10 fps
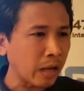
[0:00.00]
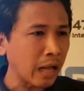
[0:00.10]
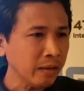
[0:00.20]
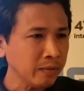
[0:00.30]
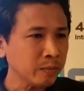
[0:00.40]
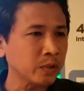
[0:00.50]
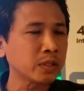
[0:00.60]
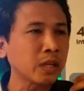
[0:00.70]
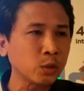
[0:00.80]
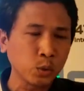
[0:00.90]
I
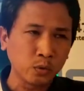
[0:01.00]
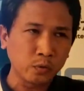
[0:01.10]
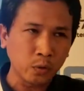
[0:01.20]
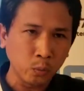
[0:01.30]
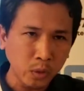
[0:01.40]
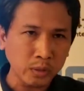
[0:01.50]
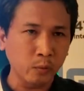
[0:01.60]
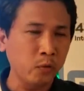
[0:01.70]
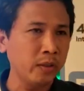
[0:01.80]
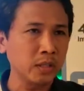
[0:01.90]
start to work
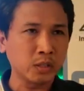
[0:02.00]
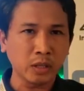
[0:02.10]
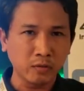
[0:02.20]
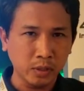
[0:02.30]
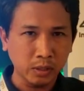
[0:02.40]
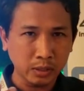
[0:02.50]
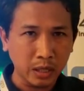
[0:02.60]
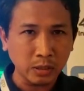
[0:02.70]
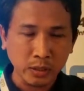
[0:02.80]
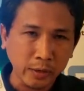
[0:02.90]
with several
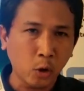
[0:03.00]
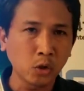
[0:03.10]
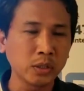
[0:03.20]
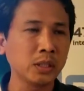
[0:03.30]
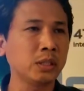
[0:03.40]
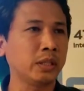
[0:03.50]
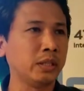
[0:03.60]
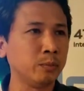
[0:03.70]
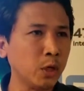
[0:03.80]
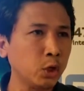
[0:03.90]
stakeholders
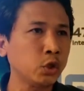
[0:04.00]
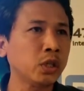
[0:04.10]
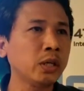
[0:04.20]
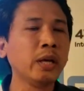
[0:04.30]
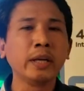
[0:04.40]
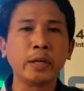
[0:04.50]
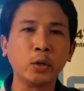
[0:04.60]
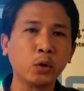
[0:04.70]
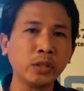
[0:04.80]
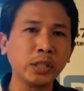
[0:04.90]
in Malaysia in
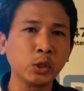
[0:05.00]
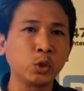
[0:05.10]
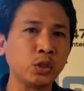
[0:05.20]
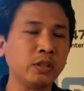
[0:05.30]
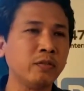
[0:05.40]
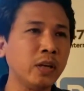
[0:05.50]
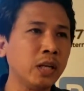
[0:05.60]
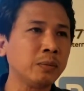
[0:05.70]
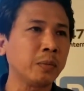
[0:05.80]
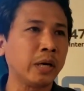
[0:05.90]
order to
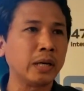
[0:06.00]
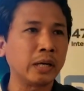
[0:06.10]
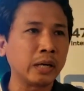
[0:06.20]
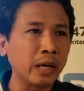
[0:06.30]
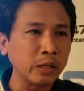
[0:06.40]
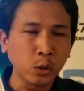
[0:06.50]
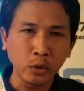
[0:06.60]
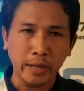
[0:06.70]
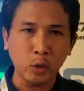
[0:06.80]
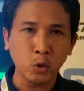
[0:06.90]
develop a
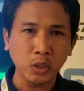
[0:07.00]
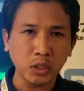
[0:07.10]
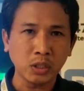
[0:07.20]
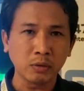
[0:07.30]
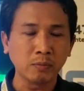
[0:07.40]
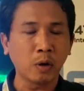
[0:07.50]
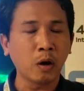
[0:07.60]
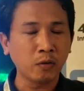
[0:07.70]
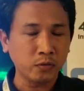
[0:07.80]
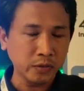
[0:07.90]
good ecosystem
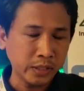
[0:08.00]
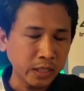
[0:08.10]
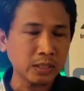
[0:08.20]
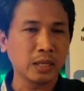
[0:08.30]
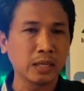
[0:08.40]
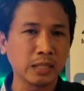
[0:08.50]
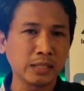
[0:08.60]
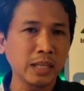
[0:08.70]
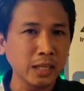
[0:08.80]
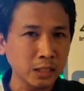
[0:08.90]
of this
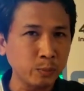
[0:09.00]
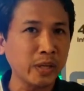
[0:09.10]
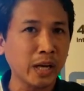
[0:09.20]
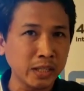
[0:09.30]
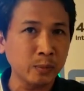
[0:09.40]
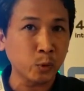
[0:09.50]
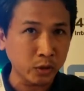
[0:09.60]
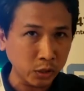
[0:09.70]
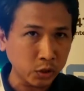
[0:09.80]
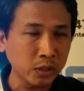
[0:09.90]
stingless bee honey
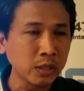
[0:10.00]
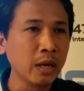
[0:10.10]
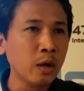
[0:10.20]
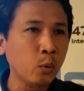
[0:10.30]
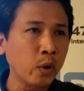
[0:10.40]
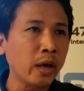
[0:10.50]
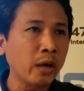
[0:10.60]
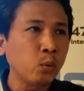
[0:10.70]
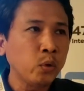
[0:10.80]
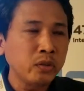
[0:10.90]
production, where
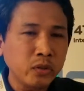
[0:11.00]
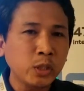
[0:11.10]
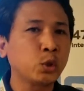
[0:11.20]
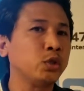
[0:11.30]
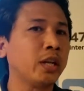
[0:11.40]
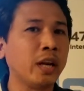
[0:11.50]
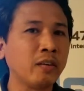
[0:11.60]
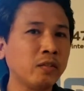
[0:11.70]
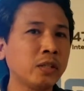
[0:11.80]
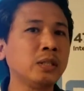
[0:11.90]
we reach to the
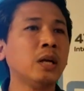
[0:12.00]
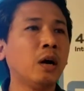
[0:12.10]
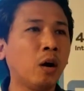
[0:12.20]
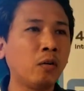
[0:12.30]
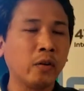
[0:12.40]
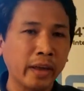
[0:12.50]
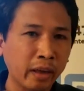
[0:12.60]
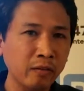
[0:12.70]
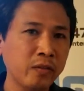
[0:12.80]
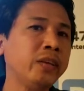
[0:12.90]
level of
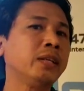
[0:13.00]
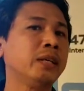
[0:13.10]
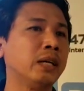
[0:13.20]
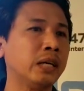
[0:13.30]
having